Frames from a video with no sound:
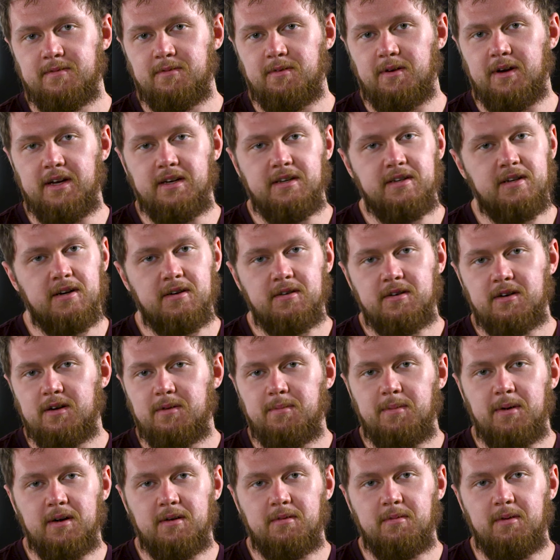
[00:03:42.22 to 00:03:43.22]
Right? Don't go
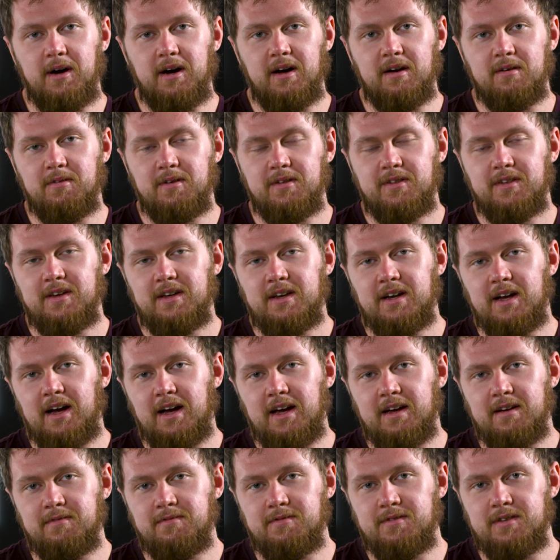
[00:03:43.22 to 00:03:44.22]
buck wild with it.
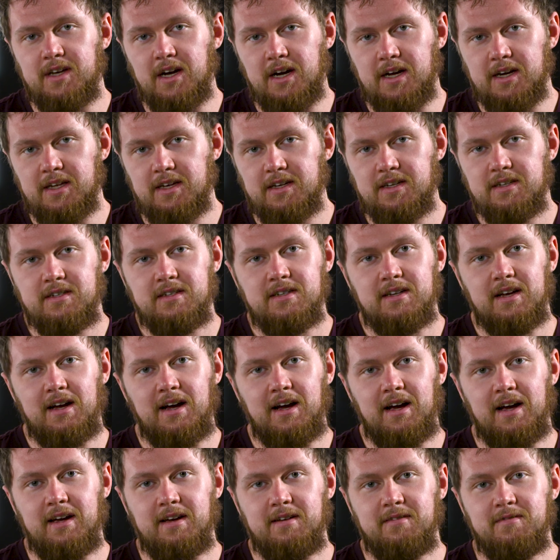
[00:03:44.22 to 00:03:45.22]
I've done it.
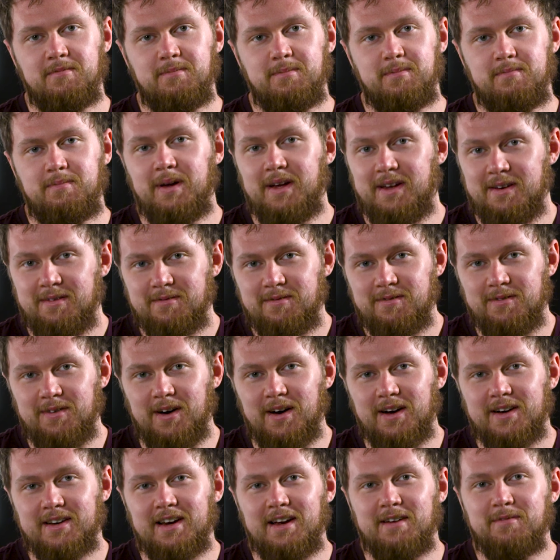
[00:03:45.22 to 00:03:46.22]
I've been
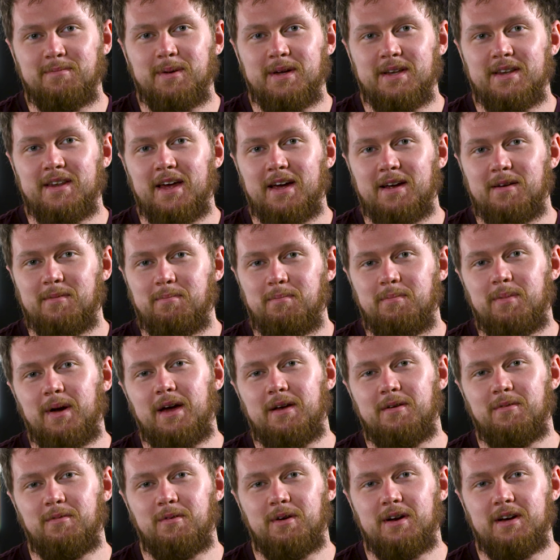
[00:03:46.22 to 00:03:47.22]
fucked. I've been like
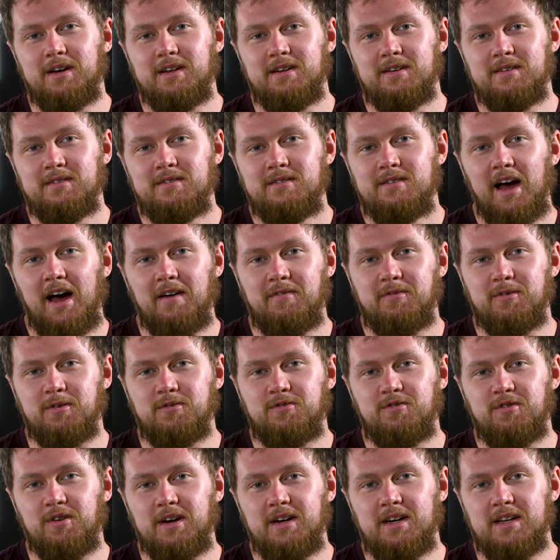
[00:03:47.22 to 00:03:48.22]
bedridden after
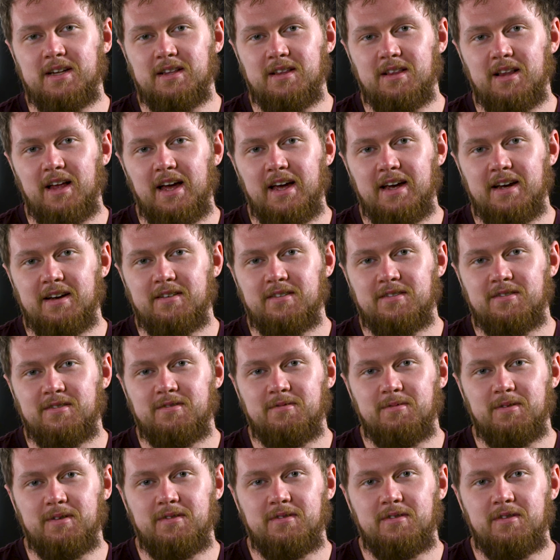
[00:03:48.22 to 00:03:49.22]
training legs
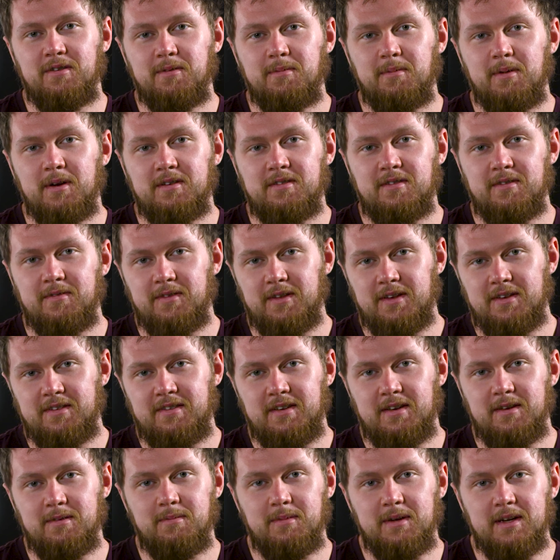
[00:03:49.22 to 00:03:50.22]
with too much of this
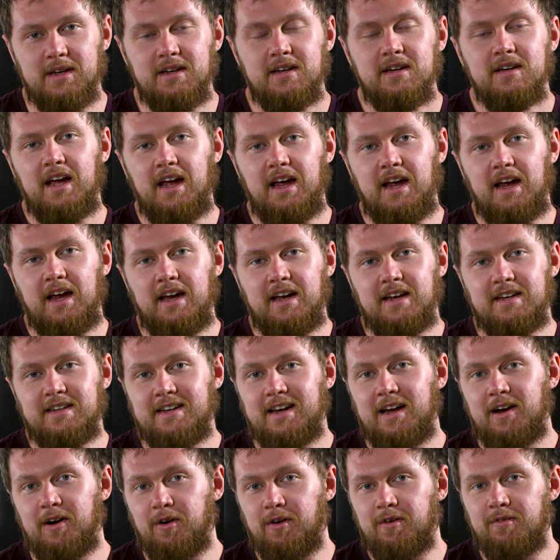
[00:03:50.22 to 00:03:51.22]
in me.
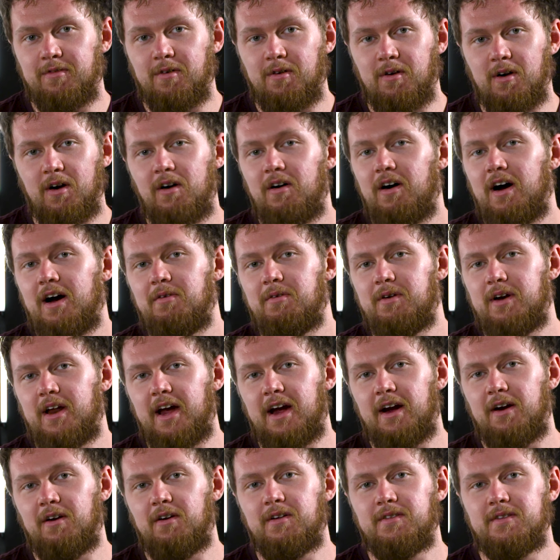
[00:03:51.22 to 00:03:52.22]
And overall, I would
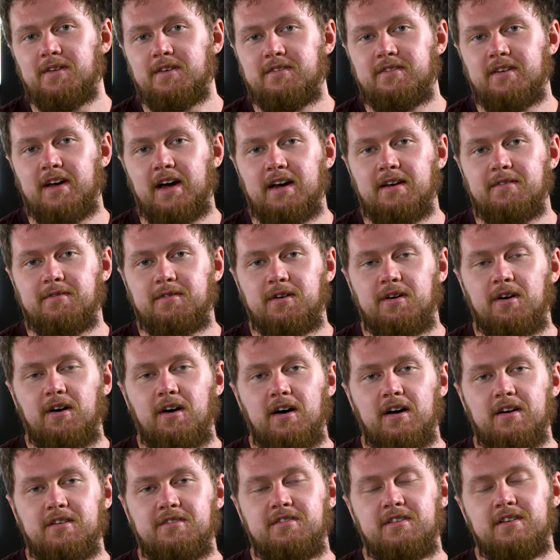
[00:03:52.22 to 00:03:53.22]
err on the side of
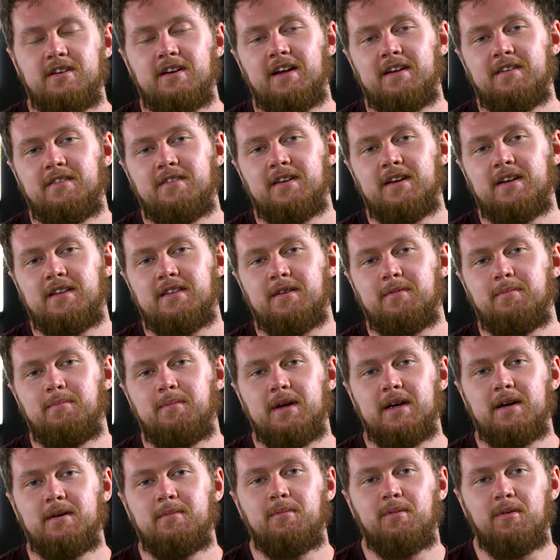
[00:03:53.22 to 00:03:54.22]
caution. I think the
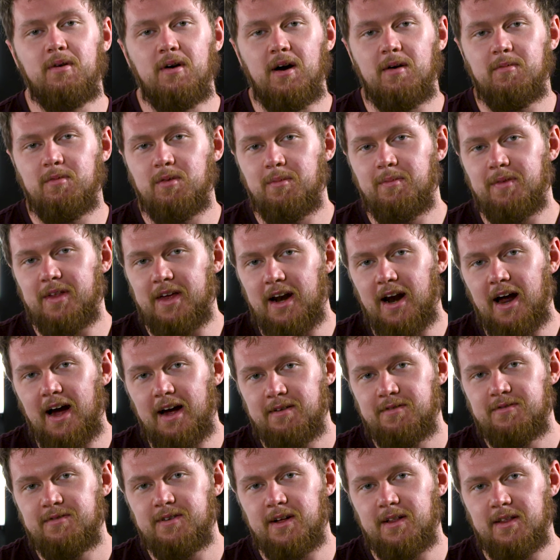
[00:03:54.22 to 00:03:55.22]
big problem that
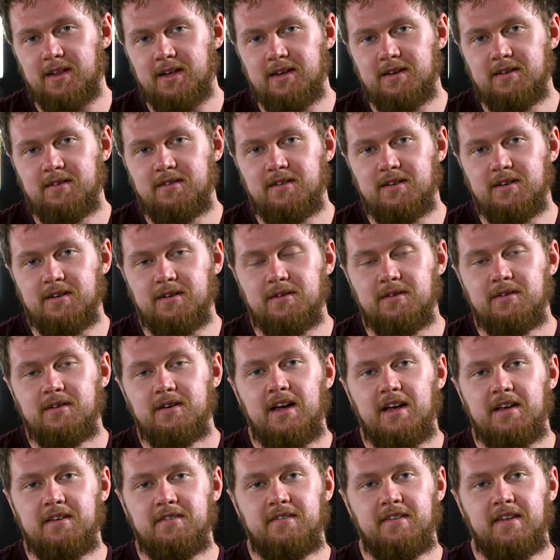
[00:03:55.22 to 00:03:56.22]
I fell into
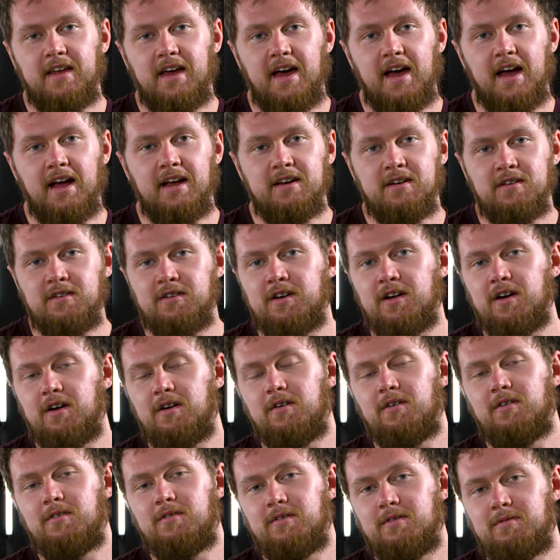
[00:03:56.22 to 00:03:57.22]
is that, you
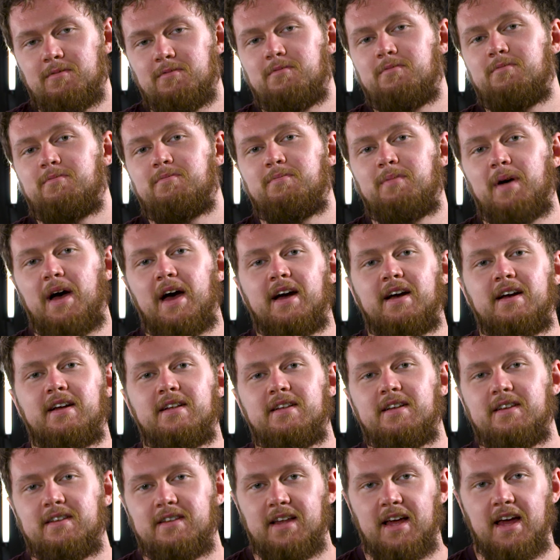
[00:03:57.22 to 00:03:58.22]
know, back in
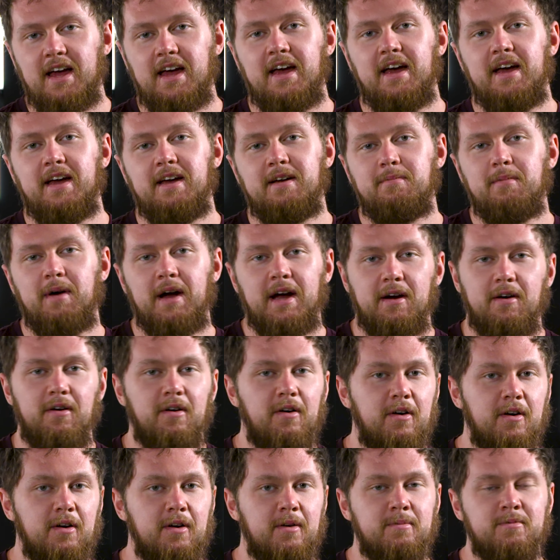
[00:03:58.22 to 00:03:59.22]
the day, my
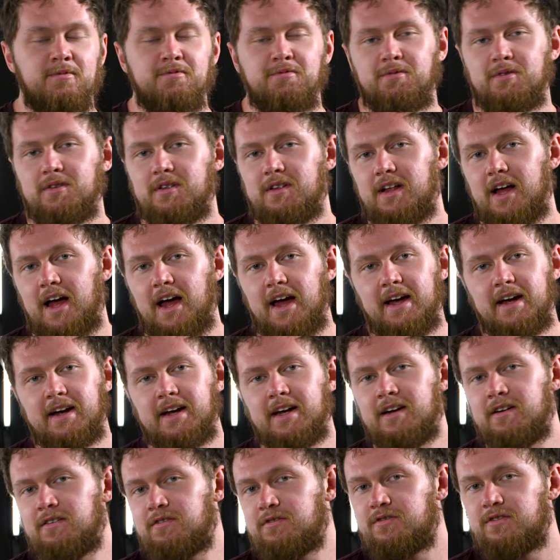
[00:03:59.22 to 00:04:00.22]
arms were
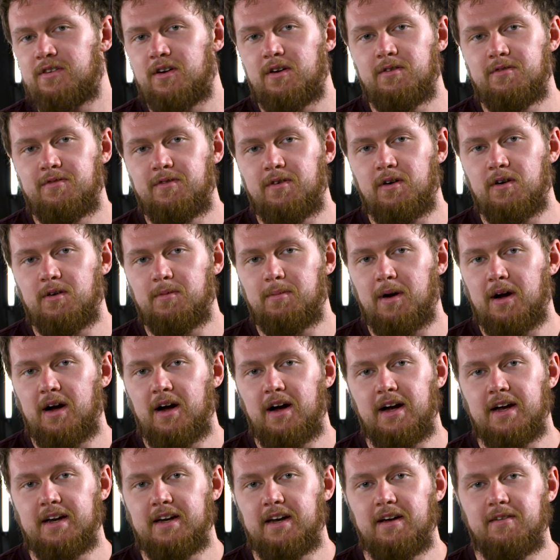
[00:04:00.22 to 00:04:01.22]
lagging so far
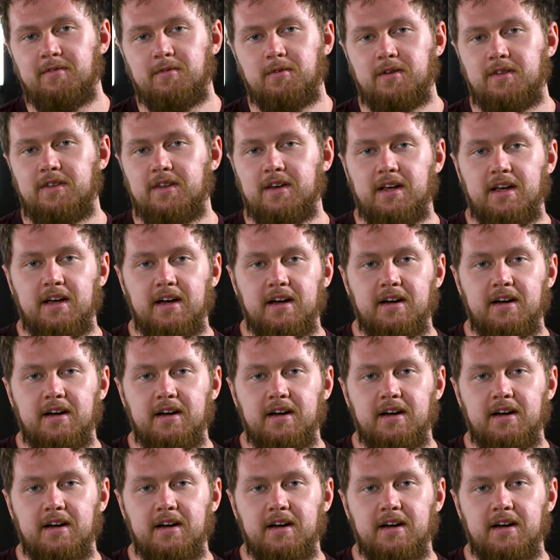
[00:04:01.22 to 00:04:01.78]
behind everything